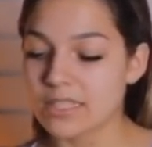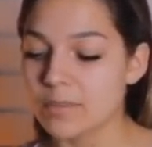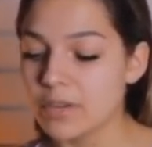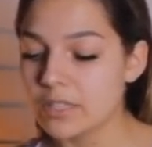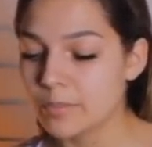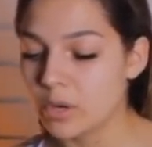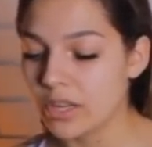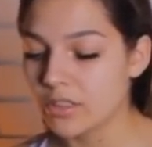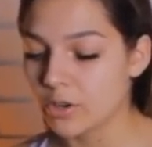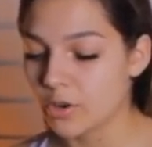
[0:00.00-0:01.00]
Like, somebody's
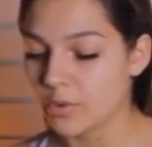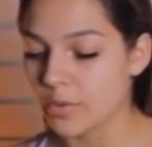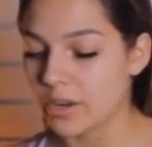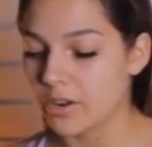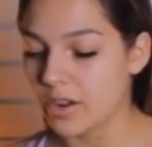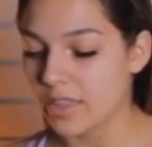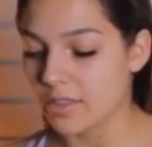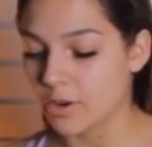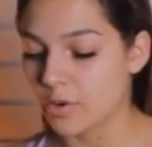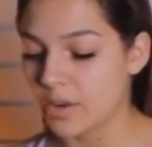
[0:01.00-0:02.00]
putting their career
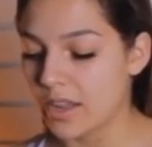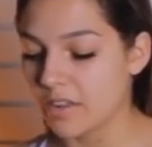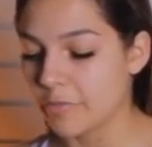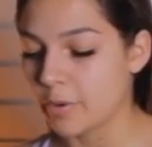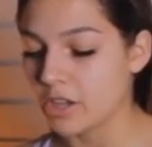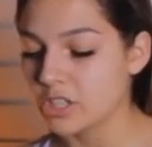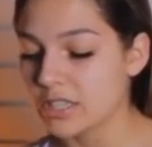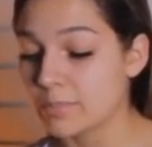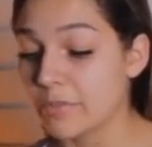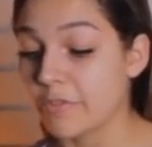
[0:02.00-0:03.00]
and their creative
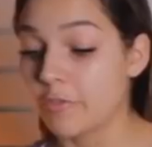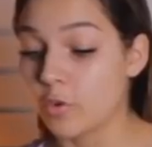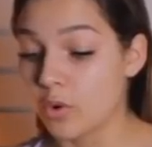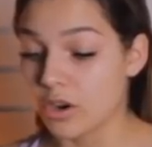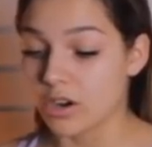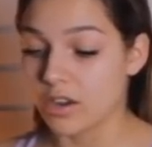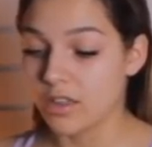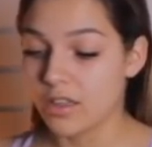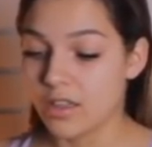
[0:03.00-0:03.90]
projects before